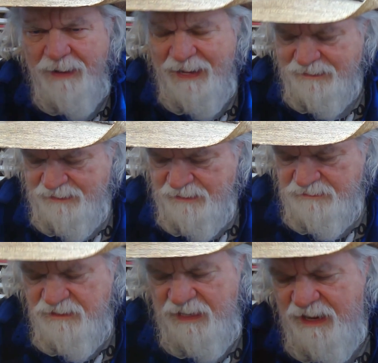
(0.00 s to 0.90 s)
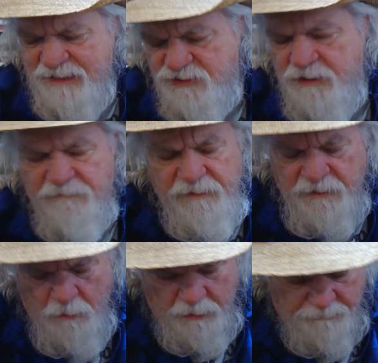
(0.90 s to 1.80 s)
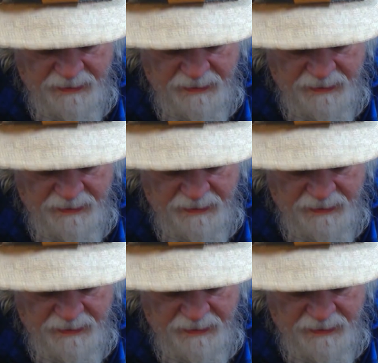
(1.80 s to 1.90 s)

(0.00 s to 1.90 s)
back, and I did, I actually did a video on it.